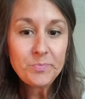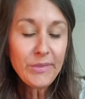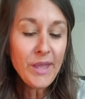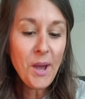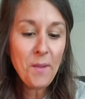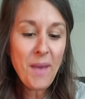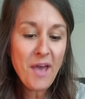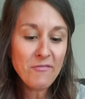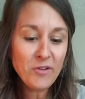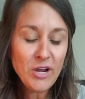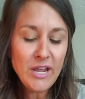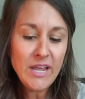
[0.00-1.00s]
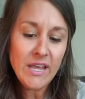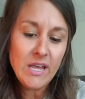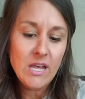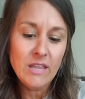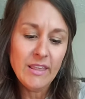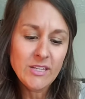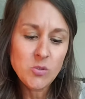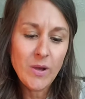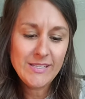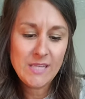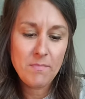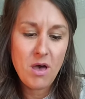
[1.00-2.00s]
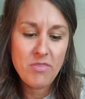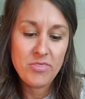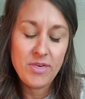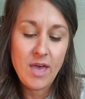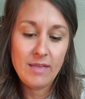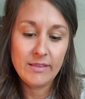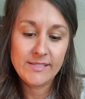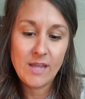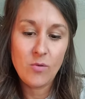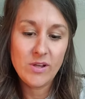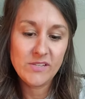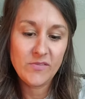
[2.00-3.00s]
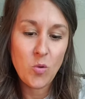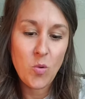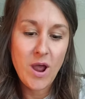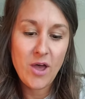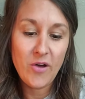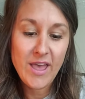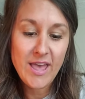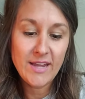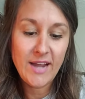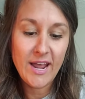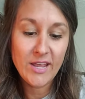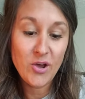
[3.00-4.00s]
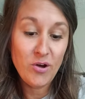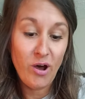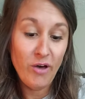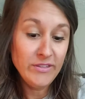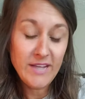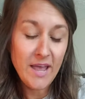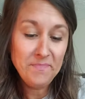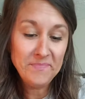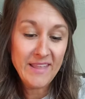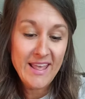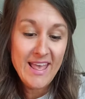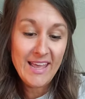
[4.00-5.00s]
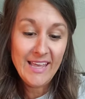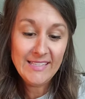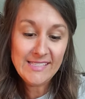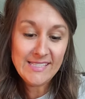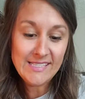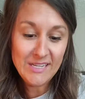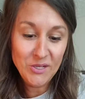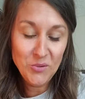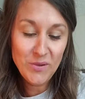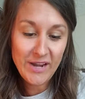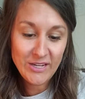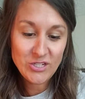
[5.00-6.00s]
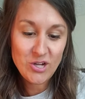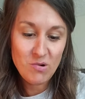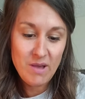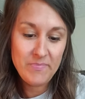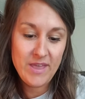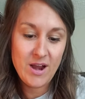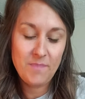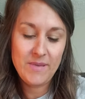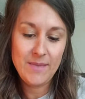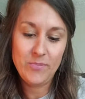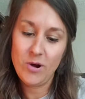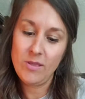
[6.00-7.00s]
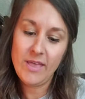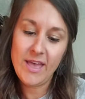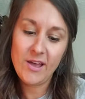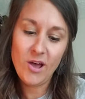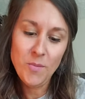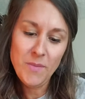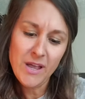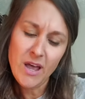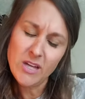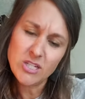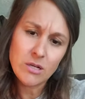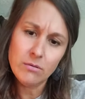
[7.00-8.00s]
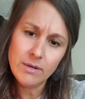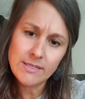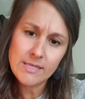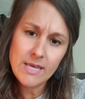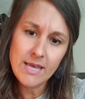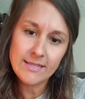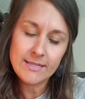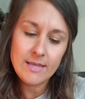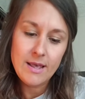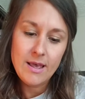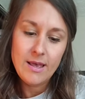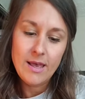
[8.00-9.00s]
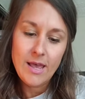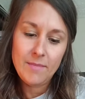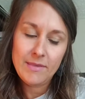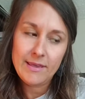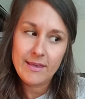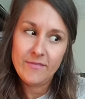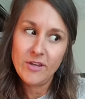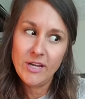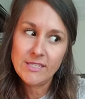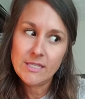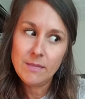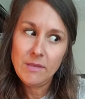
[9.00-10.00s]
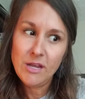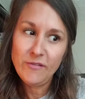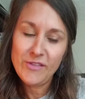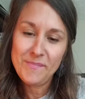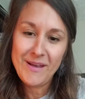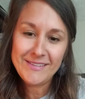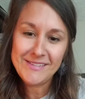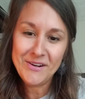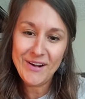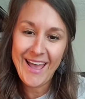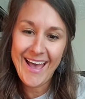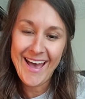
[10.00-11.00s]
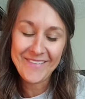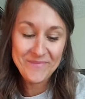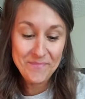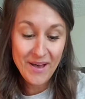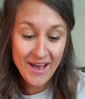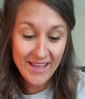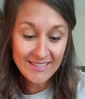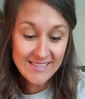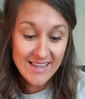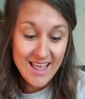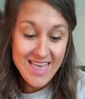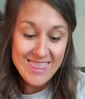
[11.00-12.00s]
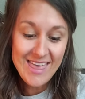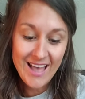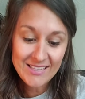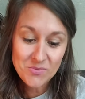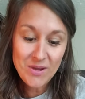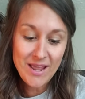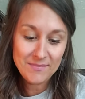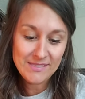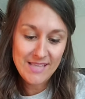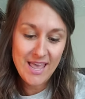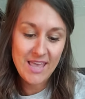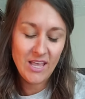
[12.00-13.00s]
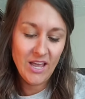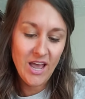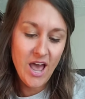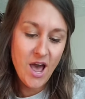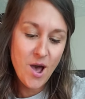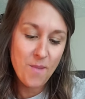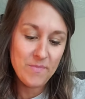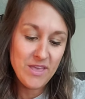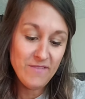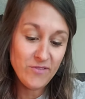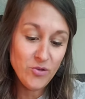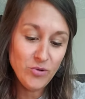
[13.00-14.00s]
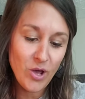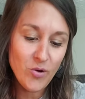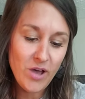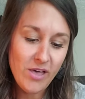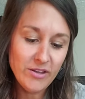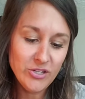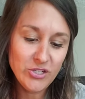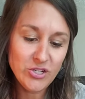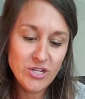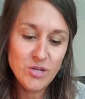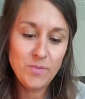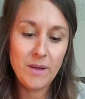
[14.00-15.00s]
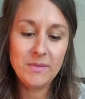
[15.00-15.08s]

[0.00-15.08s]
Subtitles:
every, like twice a month, at least I was for a while, and I go all the time. And still when I show up there, people are like, oh my gosh, so what's this? I'm like, have you not seen me here for the past year and a half? But that's what I'm saying. If you know Color Street, you probably